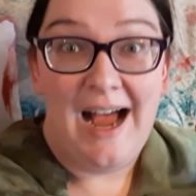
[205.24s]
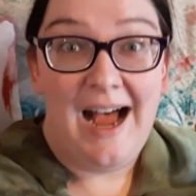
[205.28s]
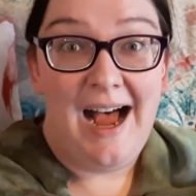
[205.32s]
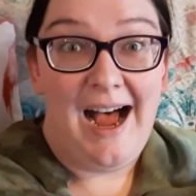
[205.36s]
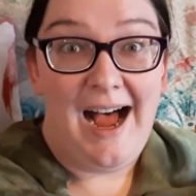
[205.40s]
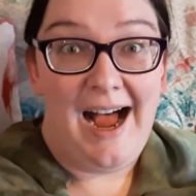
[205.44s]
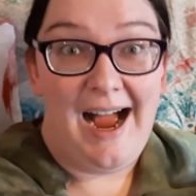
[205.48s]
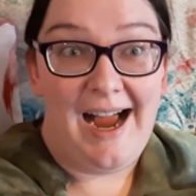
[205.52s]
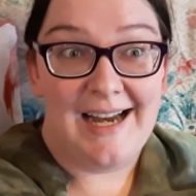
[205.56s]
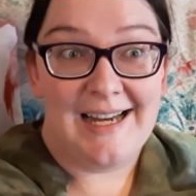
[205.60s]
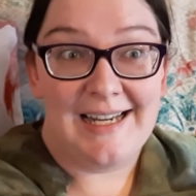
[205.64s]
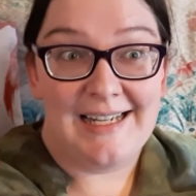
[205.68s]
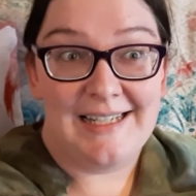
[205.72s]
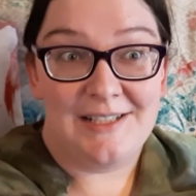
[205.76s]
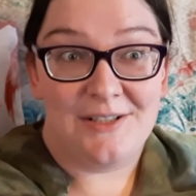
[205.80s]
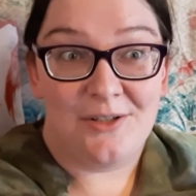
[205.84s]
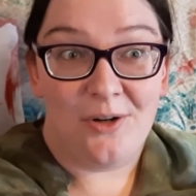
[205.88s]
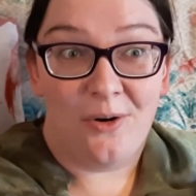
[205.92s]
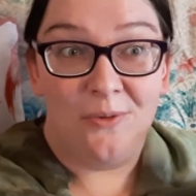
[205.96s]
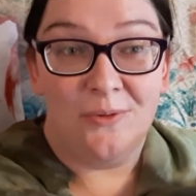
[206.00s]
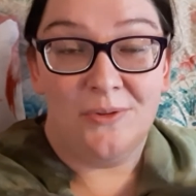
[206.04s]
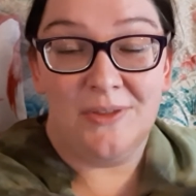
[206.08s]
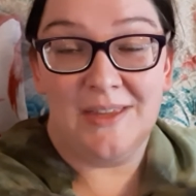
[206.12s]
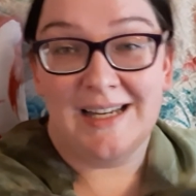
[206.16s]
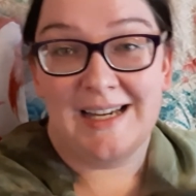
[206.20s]
I
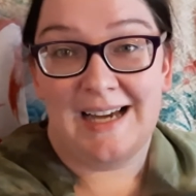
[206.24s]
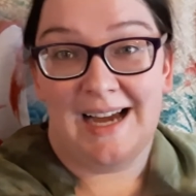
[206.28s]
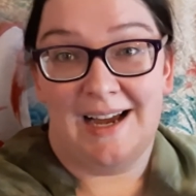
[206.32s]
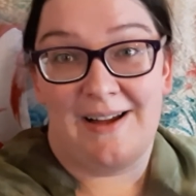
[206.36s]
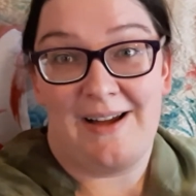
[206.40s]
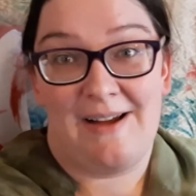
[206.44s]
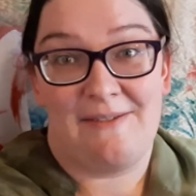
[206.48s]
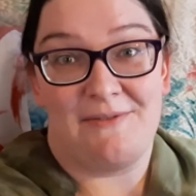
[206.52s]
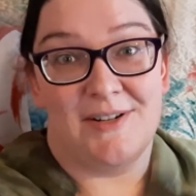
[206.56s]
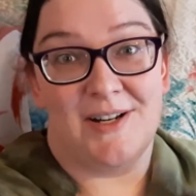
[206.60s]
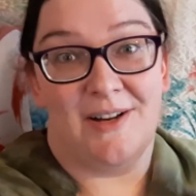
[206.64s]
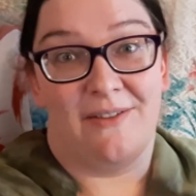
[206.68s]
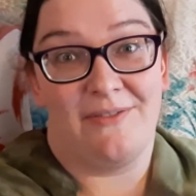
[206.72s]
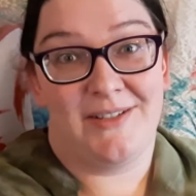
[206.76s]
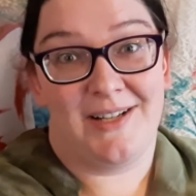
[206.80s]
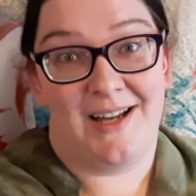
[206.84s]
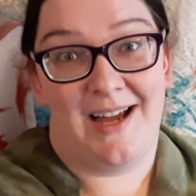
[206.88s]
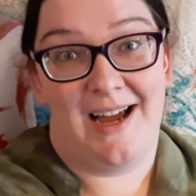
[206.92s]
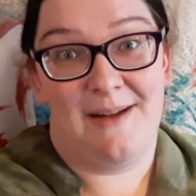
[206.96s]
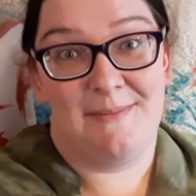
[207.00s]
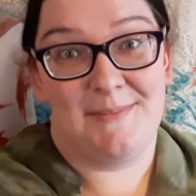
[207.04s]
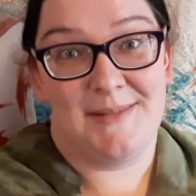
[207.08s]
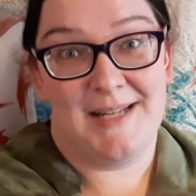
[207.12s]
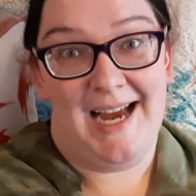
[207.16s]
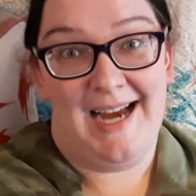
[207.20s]
don't think I have enough
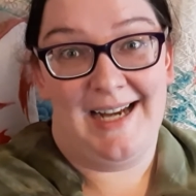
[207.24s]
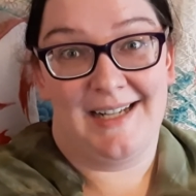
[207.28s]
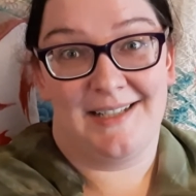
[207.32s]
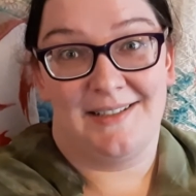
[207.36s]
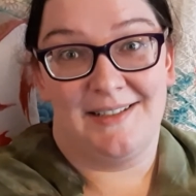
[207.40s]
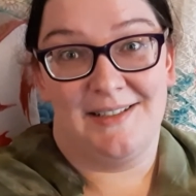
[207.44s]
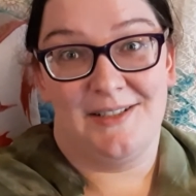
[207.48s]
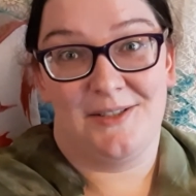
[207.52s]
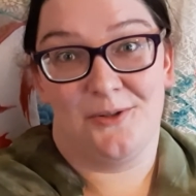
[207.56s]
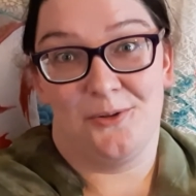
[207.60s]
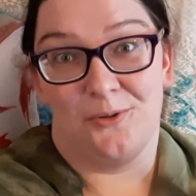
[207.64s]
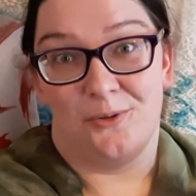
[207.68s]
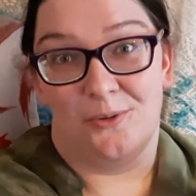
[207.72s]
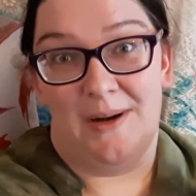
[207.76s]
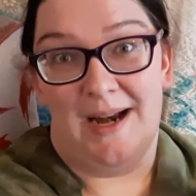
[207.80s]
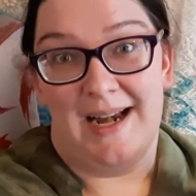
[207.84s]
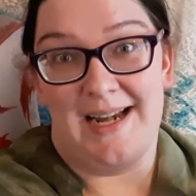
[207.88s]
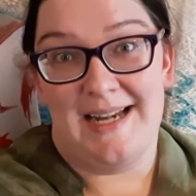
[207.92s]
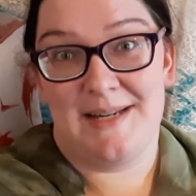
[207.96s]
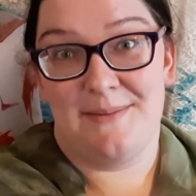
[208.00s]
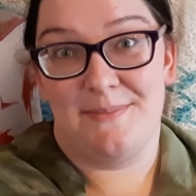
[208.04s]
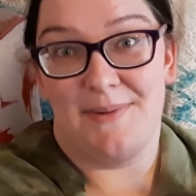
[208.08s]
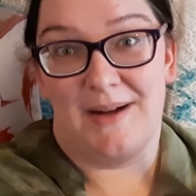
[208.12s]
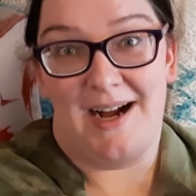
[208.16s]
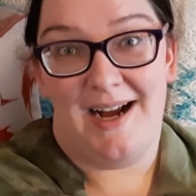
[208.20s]
time to actually do any
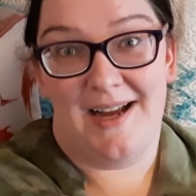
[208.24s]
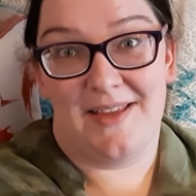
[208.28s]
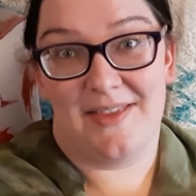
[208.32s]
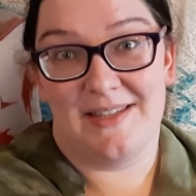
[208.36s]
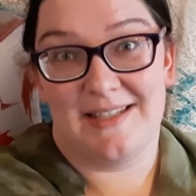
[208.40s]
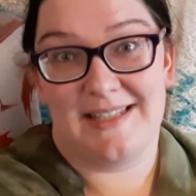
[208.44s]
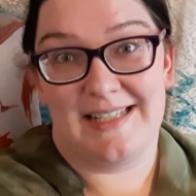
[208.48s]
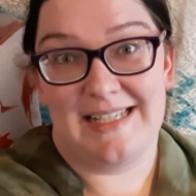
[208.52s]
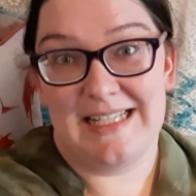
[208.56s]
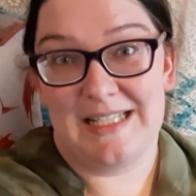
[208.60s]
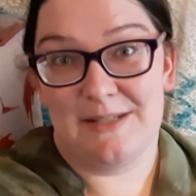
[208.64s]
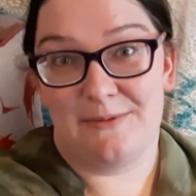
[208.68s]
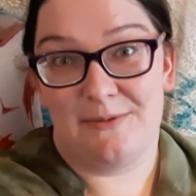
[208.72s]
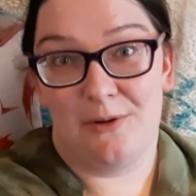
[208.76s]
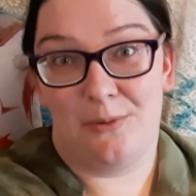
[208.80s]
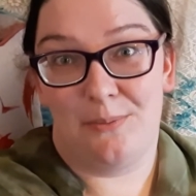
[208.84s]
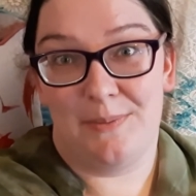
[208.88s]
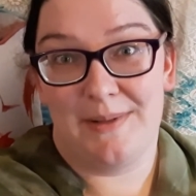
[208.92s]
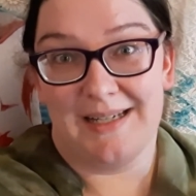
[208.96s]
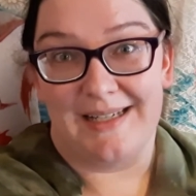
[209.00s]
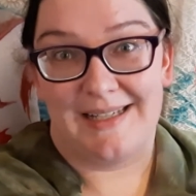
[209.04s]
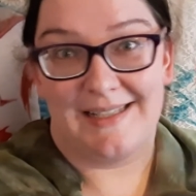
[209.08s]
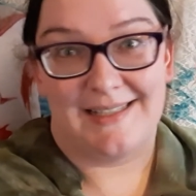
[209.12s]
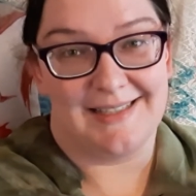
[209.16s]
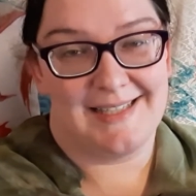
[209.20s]
behind the scenes
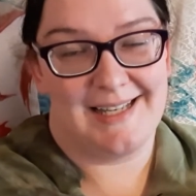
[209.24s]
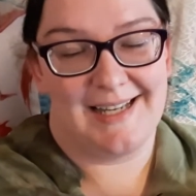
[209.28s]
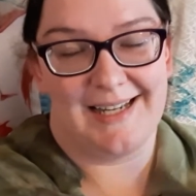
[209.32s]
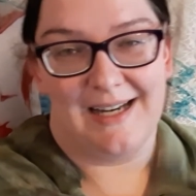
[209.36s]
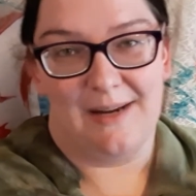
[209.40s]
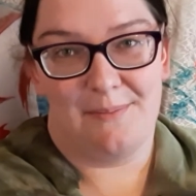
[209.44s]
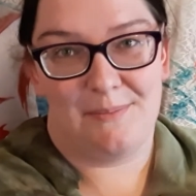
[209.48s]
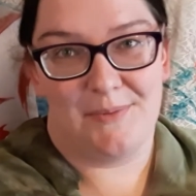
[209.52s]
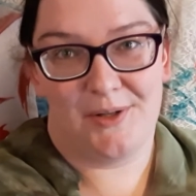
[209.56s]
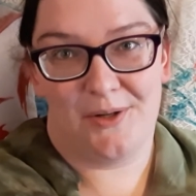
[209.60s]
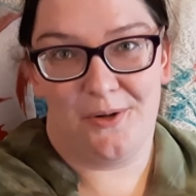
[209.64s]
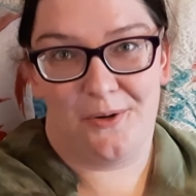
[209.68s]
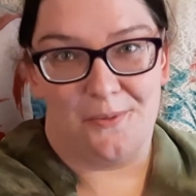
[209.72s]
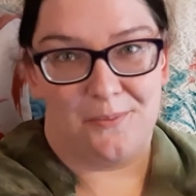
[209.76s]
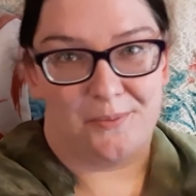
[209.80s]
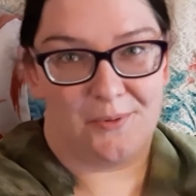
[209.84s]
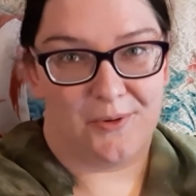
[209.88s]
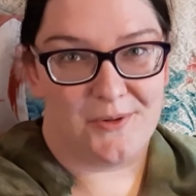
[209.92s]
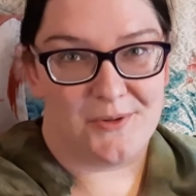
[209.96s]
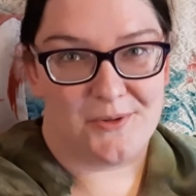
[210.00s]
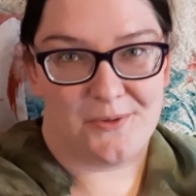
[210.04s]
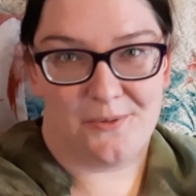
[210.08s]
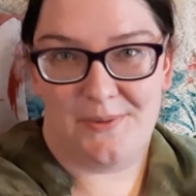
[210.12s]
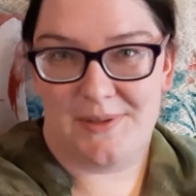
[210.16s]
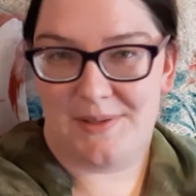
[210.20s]
filming, because setting up the GoPro
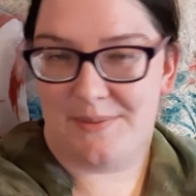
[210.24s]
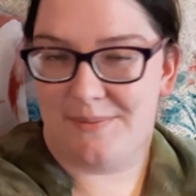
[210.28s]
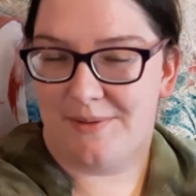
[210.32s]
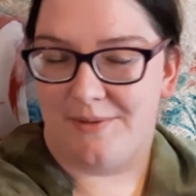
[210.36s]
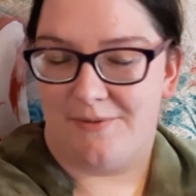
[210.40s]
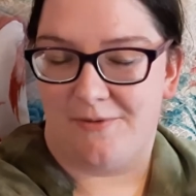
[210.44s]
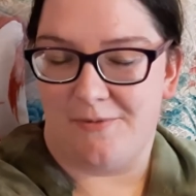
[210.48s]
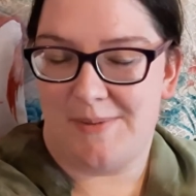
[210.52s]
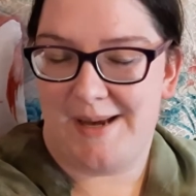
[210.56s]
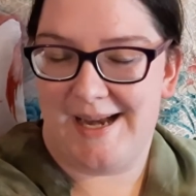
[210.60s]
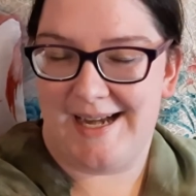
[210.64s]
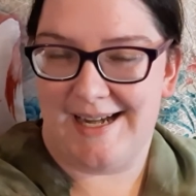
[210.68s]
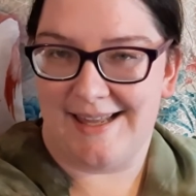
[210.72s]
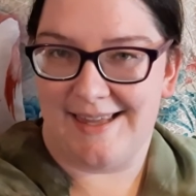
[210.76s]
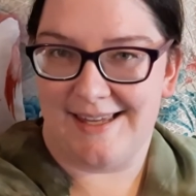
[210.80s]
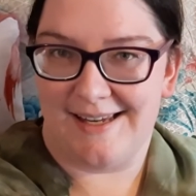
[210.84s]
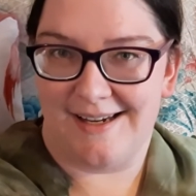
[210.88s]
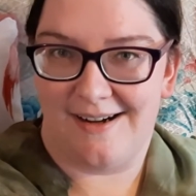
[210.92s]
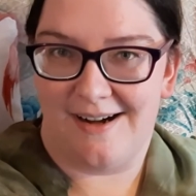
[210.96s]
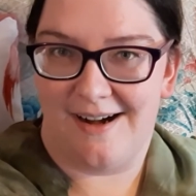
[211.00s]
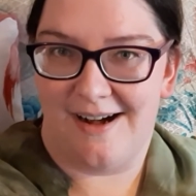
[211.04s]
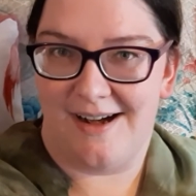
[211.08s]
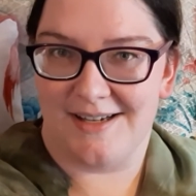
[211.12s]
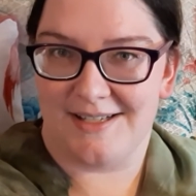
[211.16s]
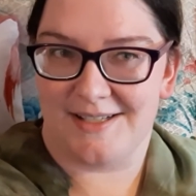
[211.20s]
is always a bit of a pain in the
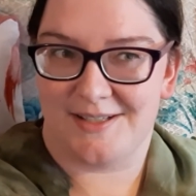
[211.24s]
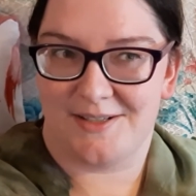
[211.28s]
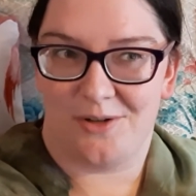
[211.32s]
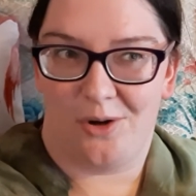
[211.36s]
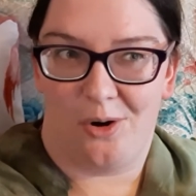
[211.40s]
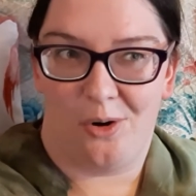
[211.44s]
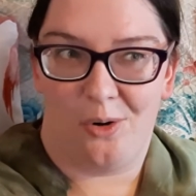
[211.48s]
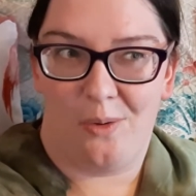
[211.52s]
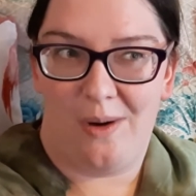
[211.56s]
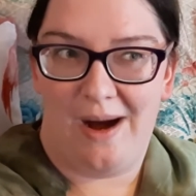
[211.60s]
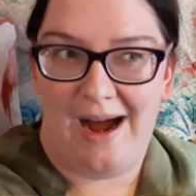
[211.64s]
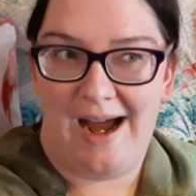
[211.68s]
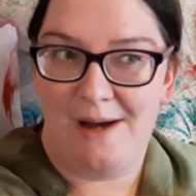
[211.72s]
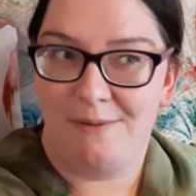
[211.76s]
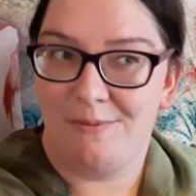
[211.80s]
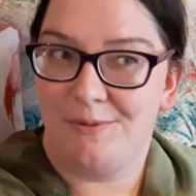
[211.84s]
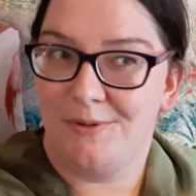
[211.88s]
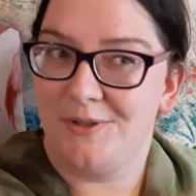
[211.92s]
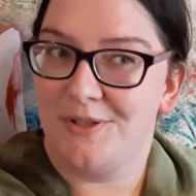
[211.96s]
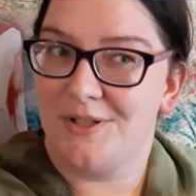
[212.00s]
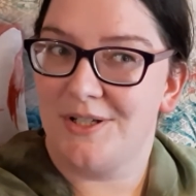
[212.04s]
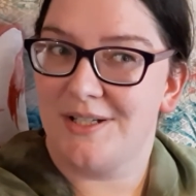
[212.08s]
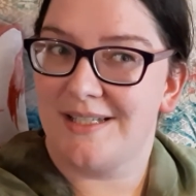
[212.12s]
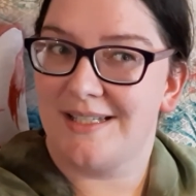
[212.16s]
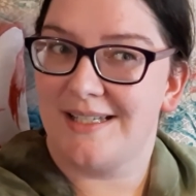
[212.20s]
ass, so I will
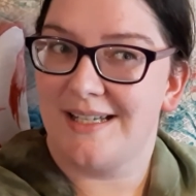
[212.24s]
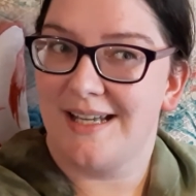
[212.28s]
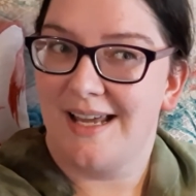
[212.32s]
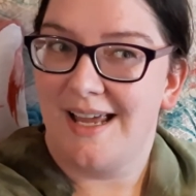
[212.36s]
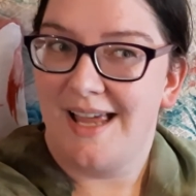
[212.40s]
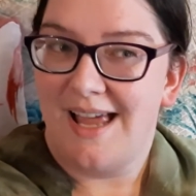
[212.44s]
just